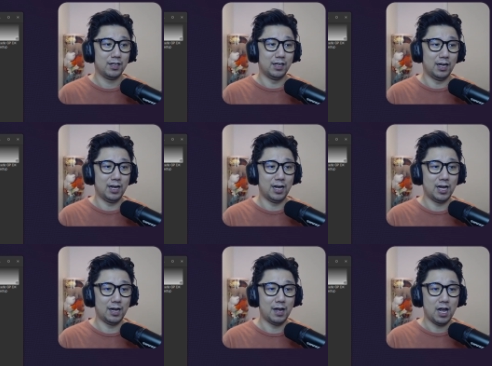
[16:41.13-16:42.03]

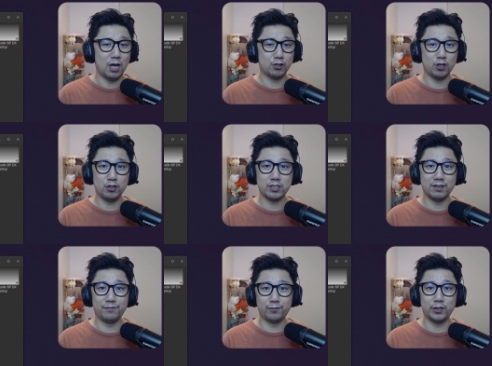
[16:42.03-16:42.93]
Uh, I'll show you
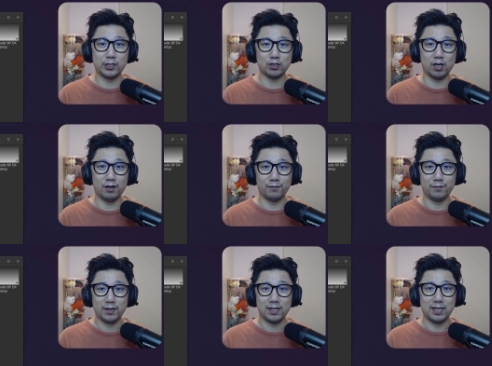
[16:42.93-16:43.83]
some footage of
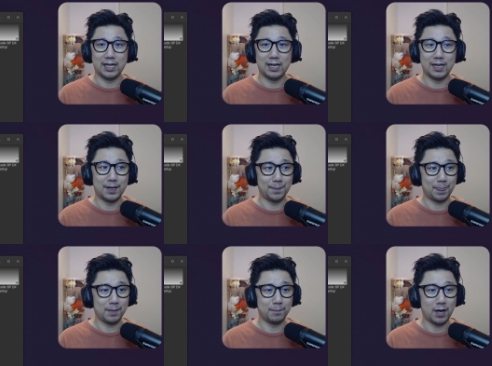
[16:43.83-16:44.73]
uh,
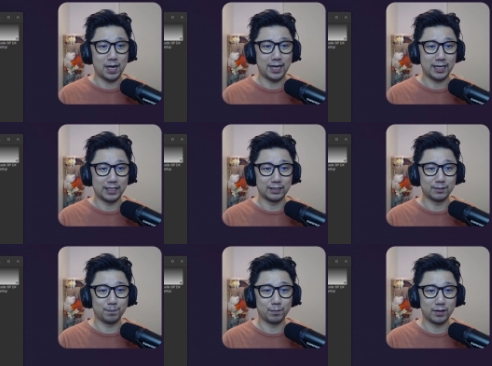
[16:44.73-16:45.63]
my
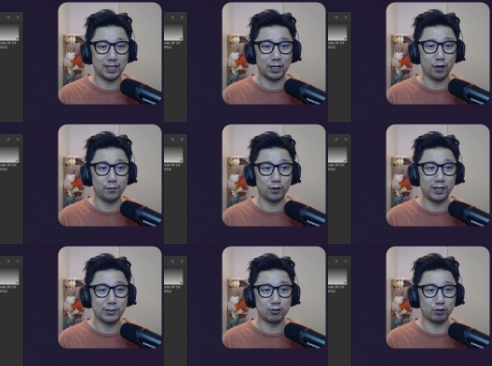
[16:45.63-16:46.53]
Lenovo
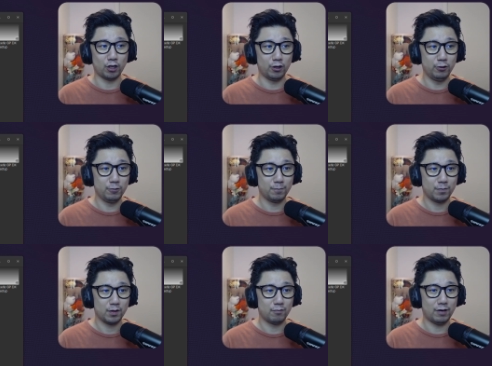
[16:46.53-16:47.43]
Legion Go
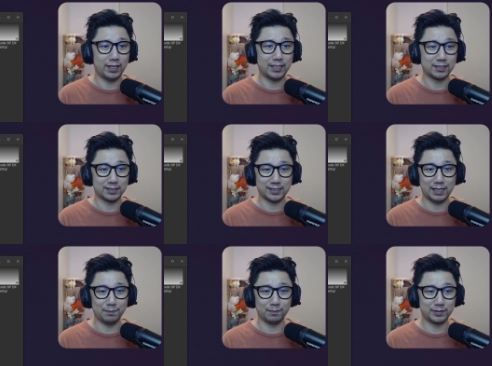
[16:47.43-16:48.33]
running the
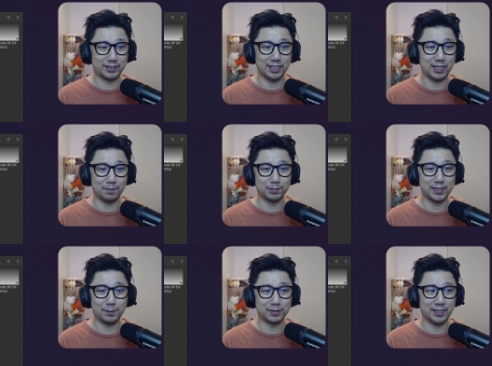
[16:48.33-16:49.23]
same setup,
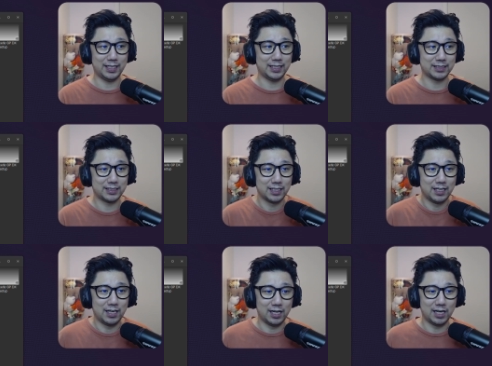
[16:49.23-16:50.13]
same settings.
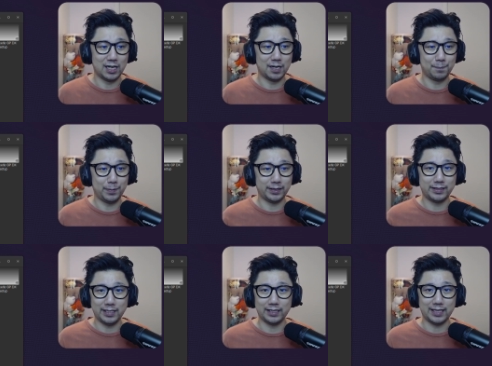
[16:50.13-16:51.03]
Uh, but
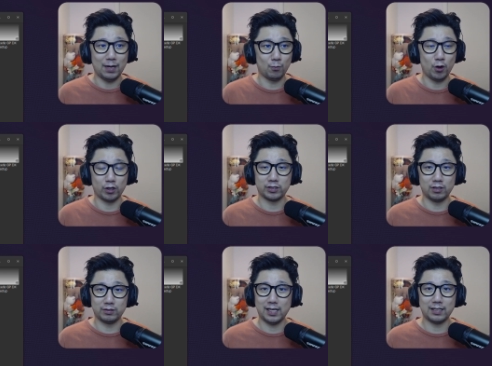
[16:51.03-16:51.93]
yeah, that works.
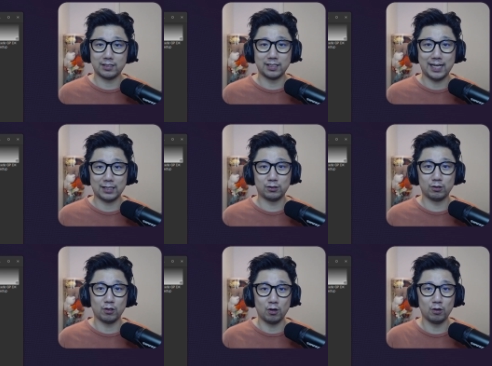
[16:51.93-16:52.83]
That, that connects to
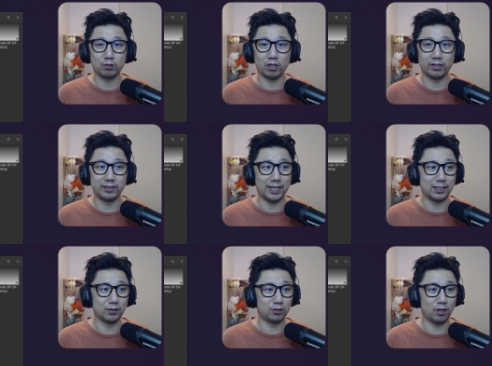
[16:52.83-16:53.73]
the all.NET
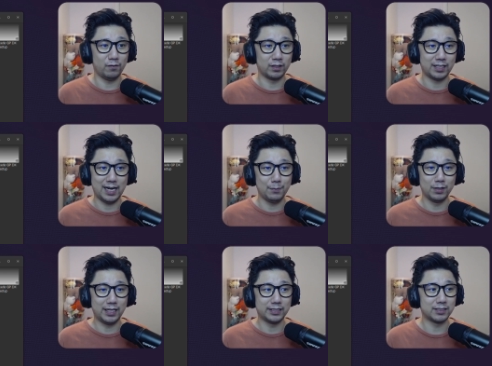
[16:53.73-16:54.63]
server. That
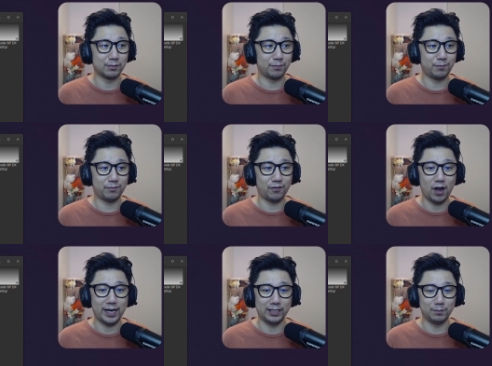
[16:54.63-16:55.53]
emulates it
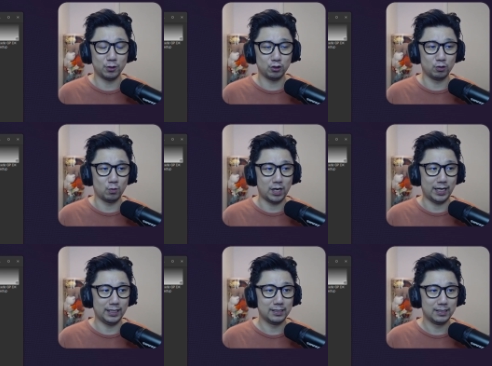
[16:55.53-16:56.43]
fine. I'm not sure why.